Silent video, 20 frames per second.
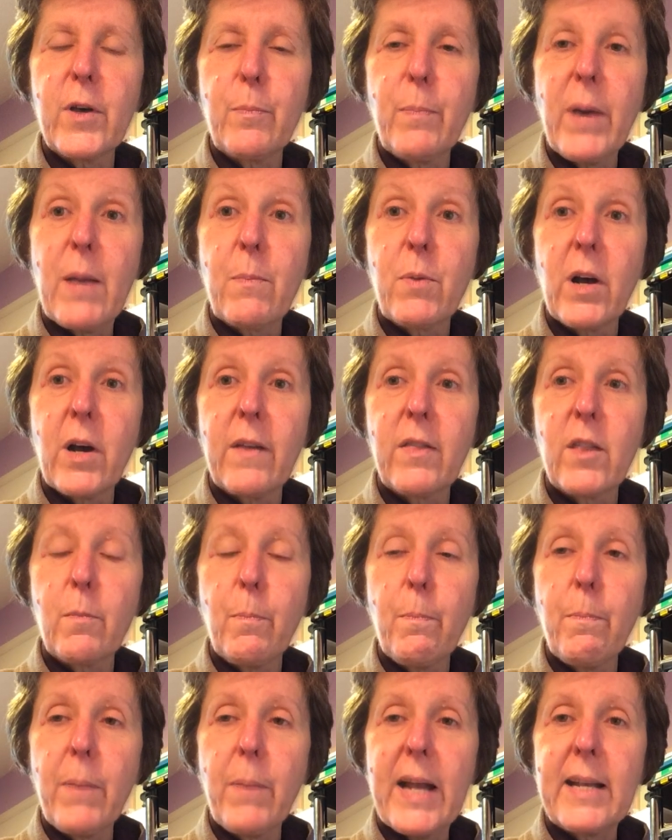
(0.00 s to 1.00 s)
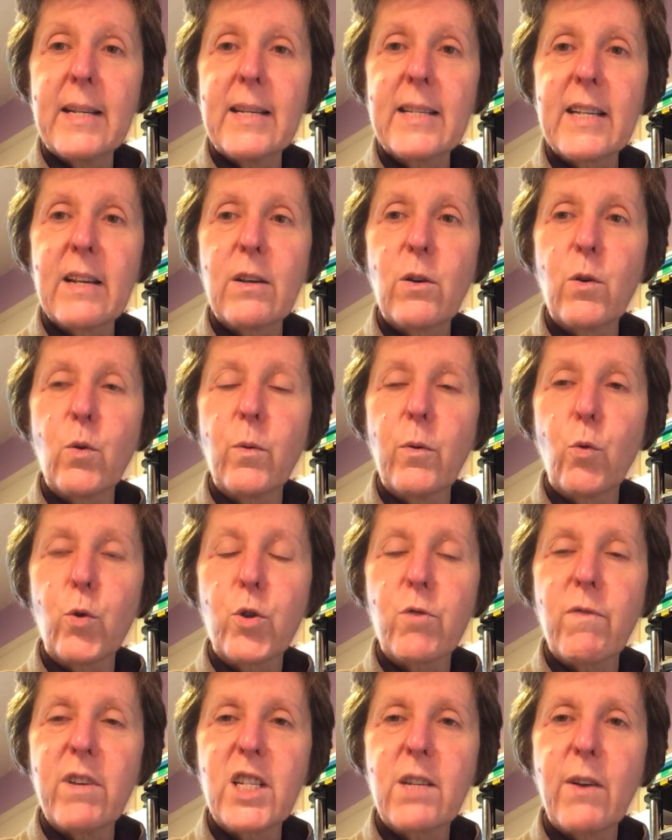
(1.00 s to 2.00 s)
paper and the pens and all
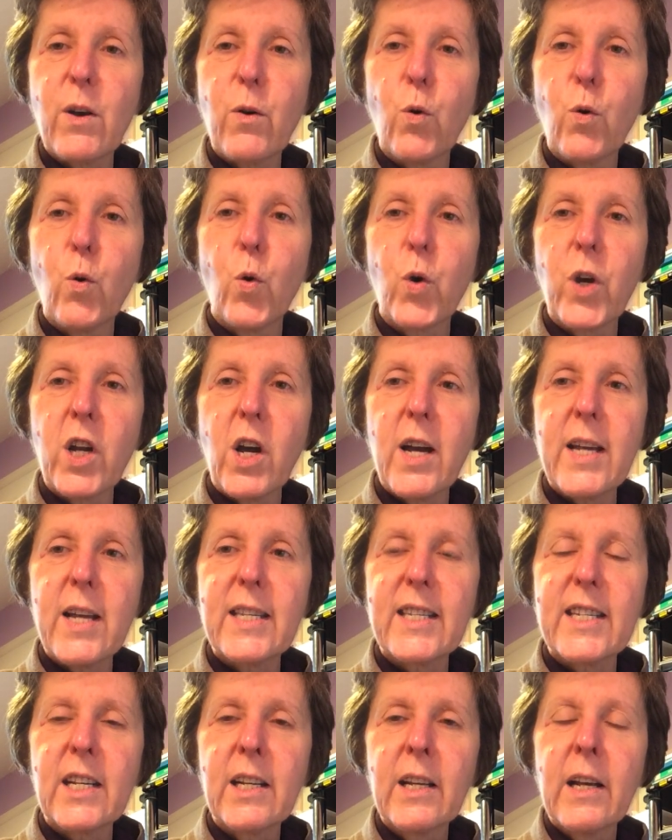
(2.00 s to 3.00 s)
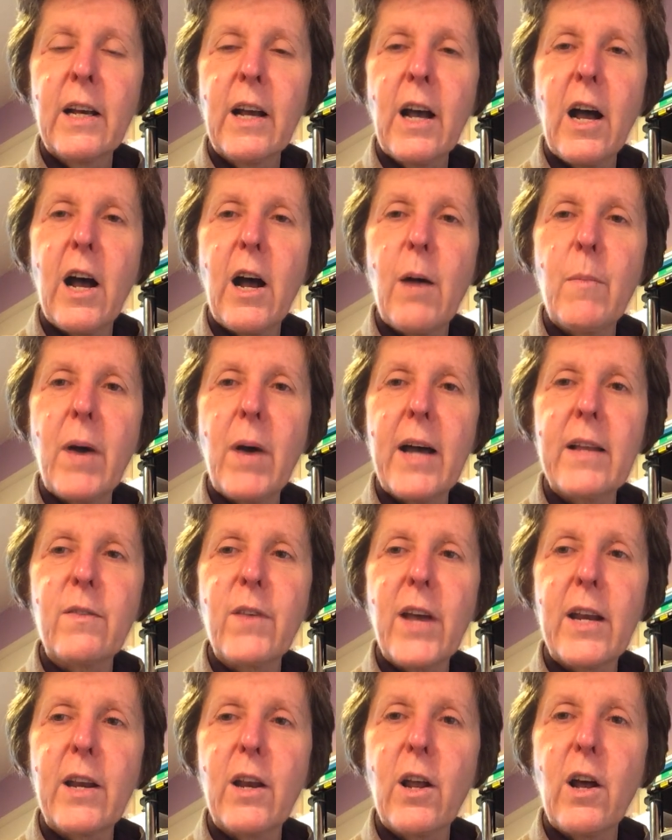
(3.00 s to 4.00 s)
the rest of it organised, and
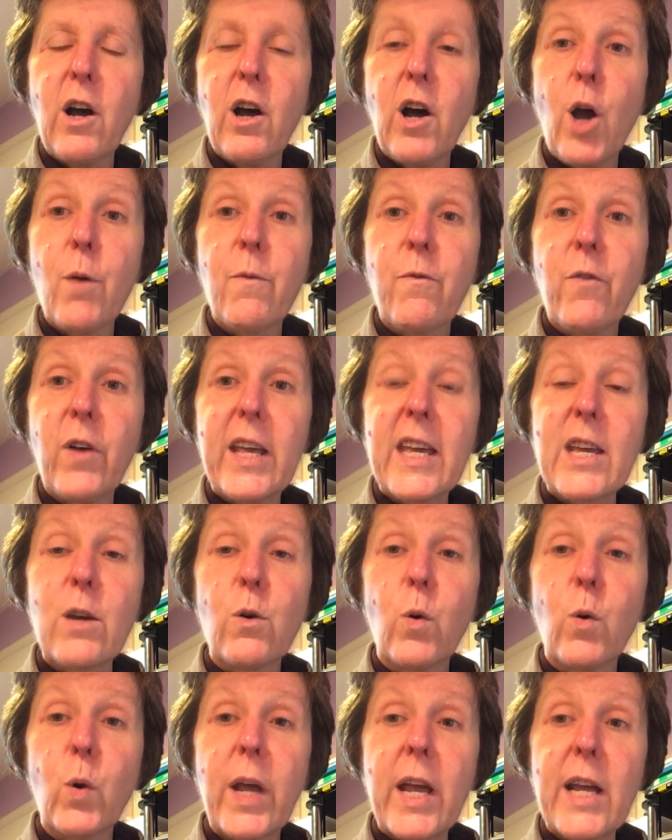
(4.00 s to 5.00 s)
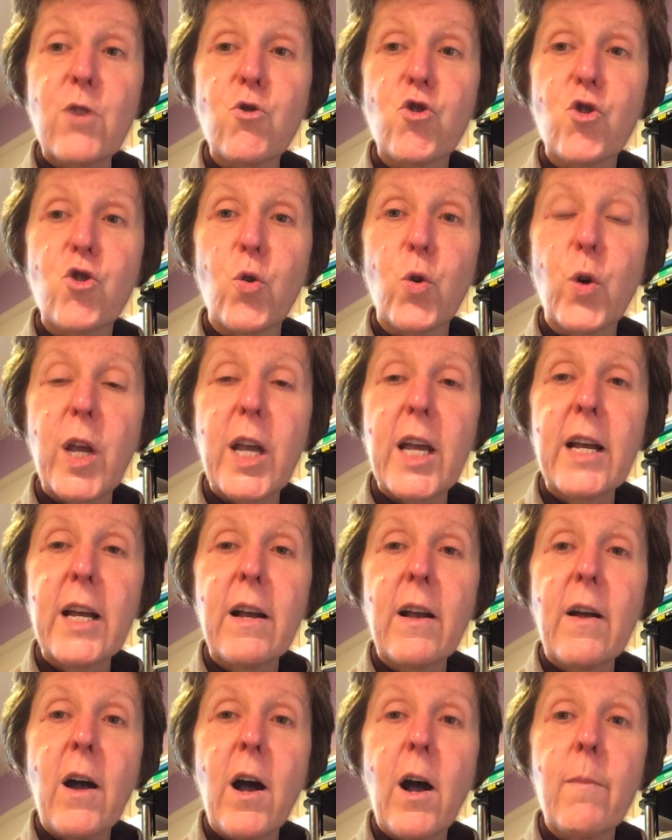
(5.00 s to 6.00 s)
then hopefully you'll enjoy
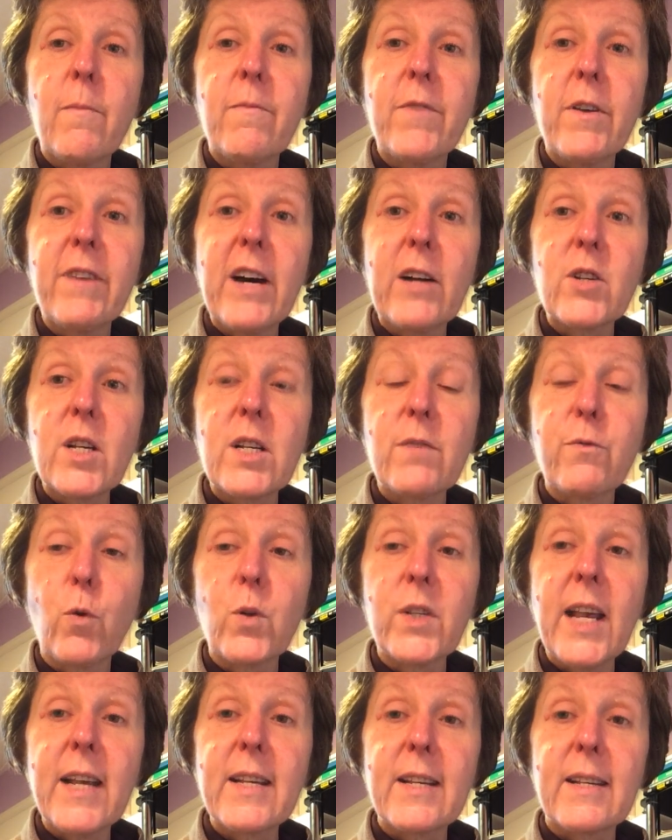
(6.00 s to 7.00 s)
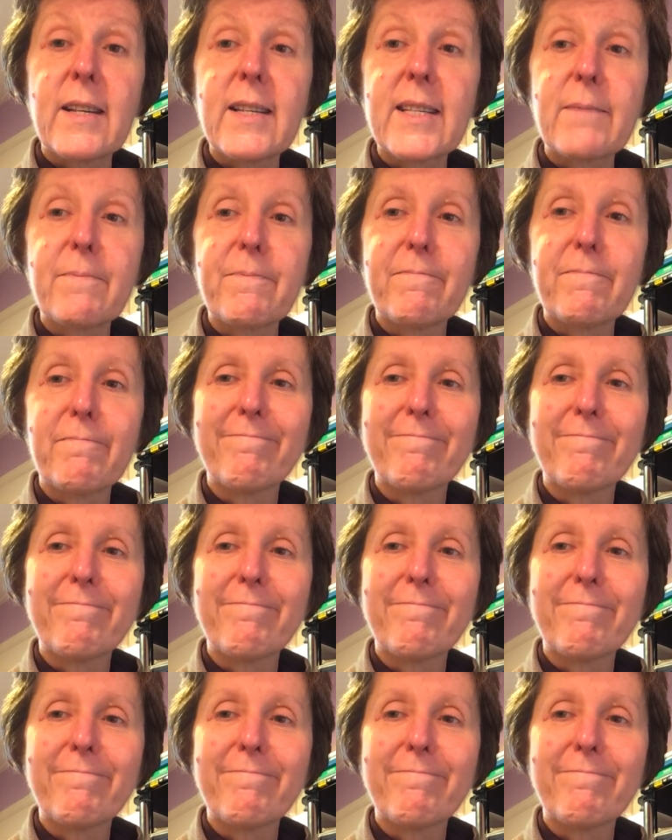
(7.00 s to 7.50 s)
Vivaldi's Four Seasons.